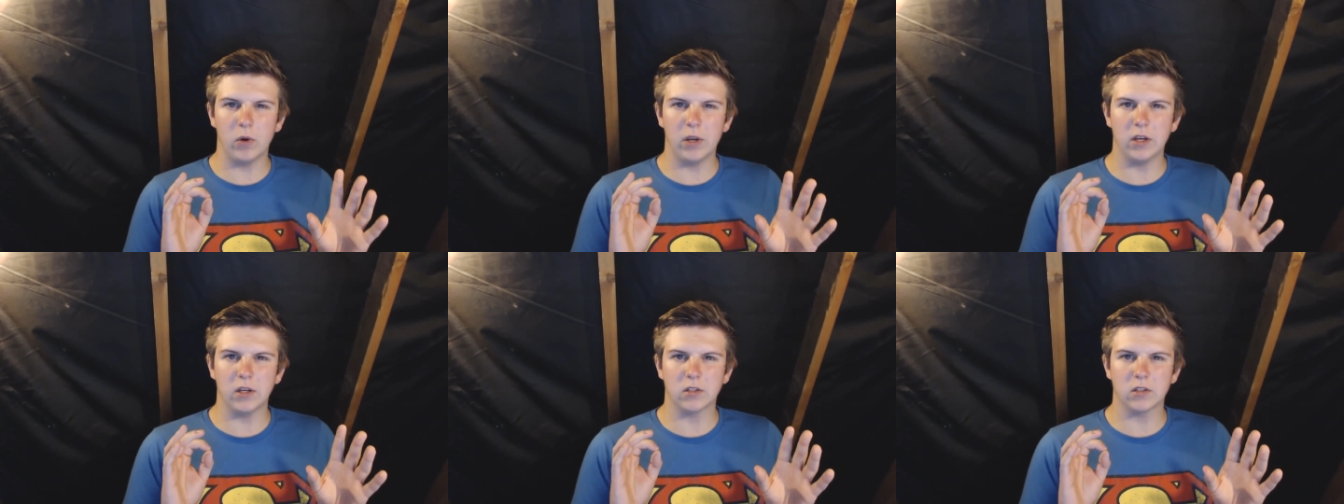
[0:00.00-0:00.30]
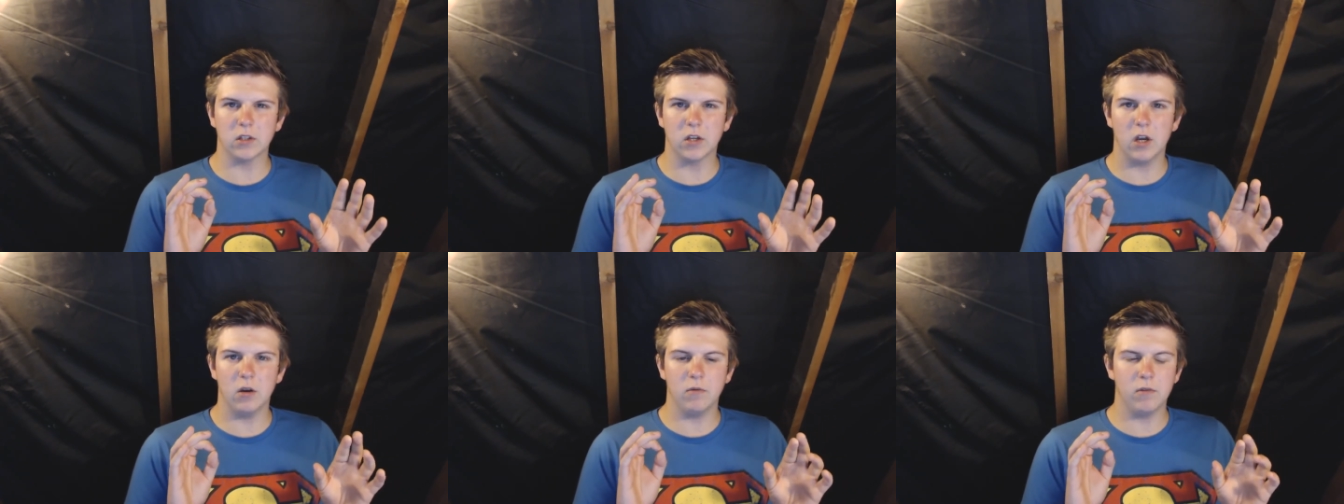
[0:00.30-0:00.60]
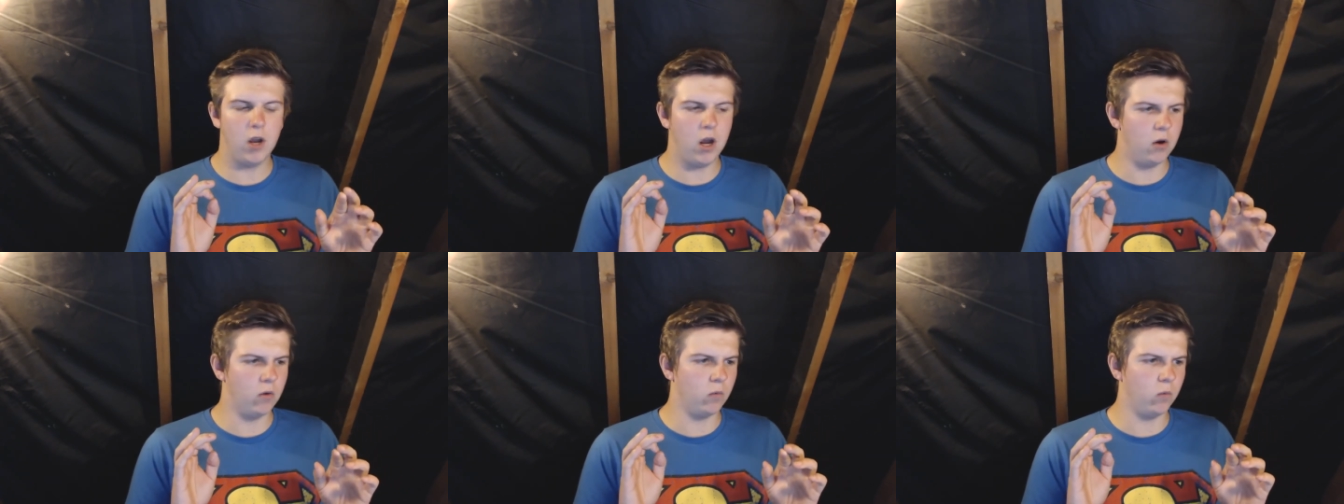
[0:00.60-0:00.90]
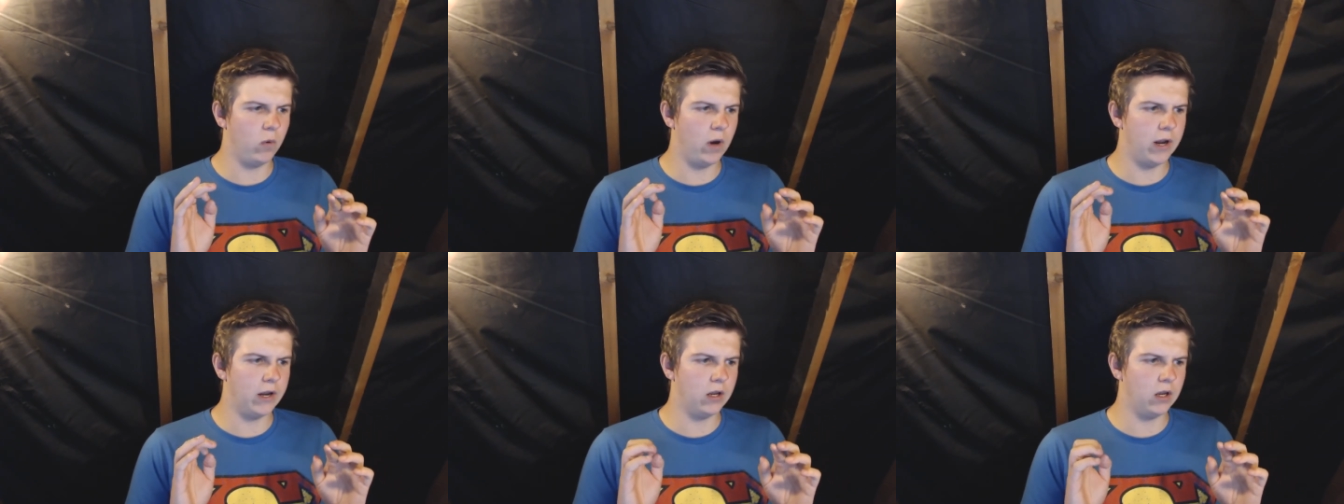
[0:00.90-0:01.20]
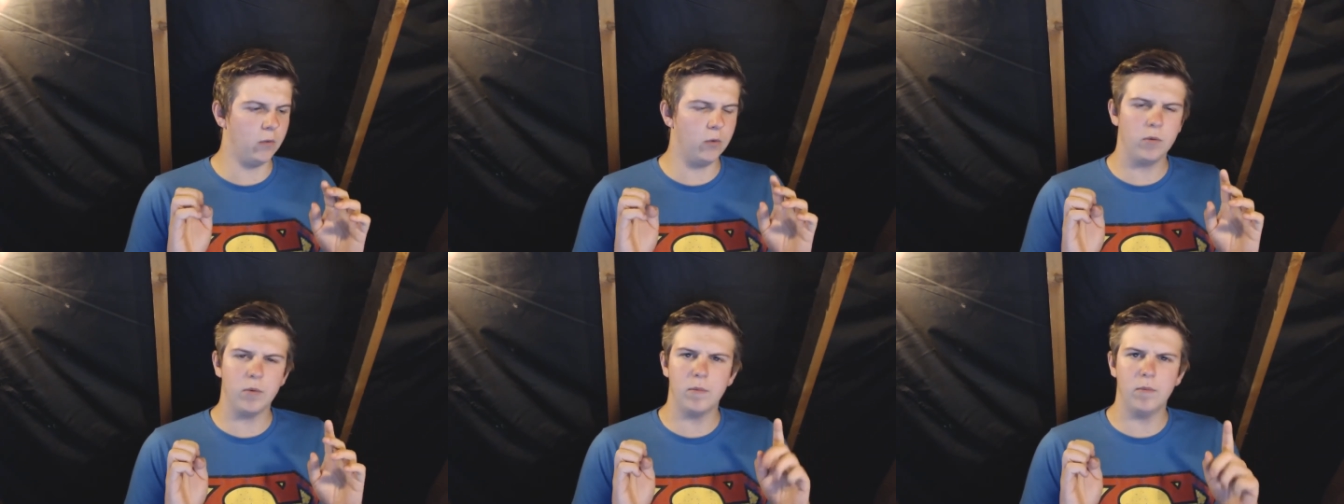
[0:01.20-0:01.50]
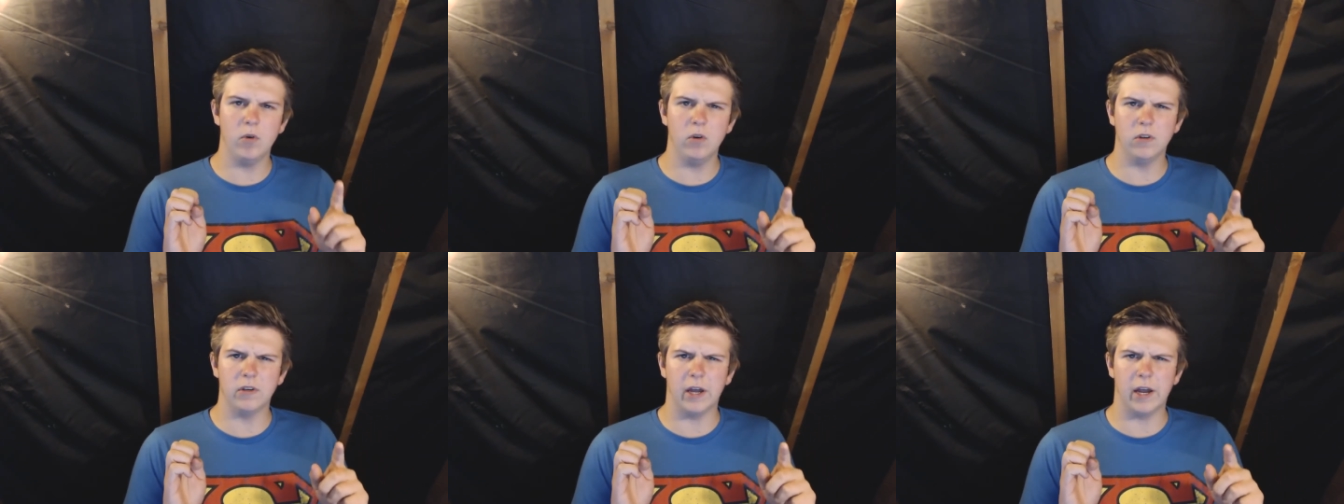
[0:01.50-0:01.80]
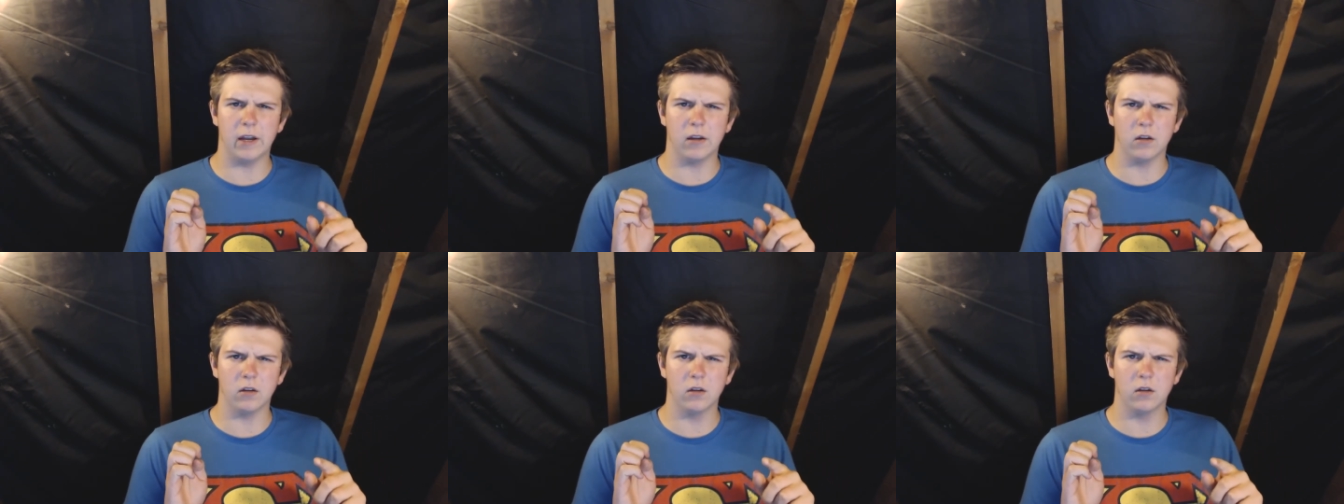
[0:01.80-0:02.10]
weeks ago, no, wait, it would have been
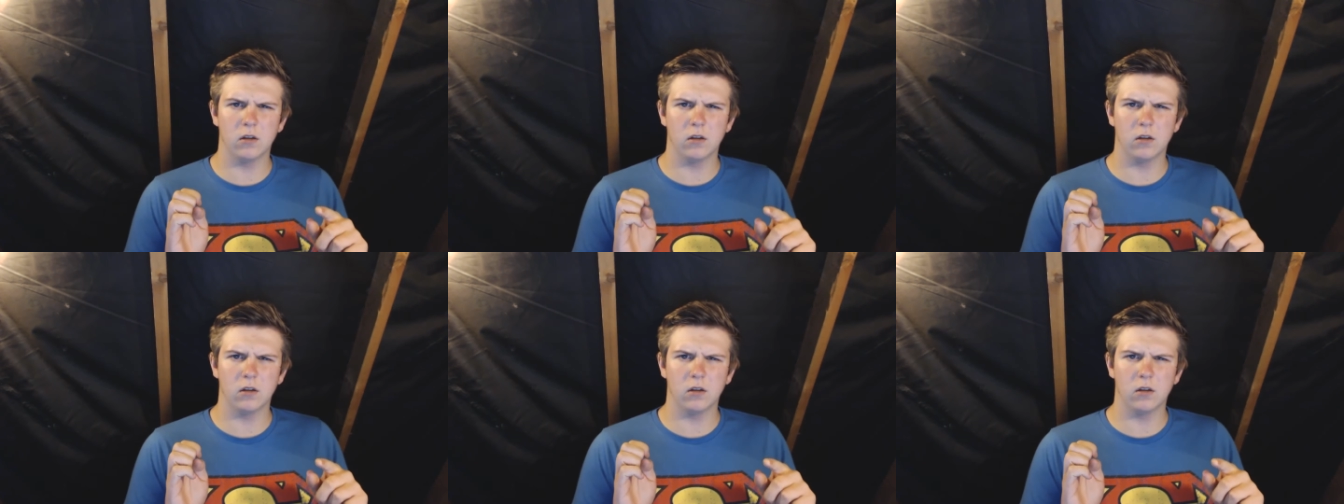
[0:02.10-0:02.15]
Monday.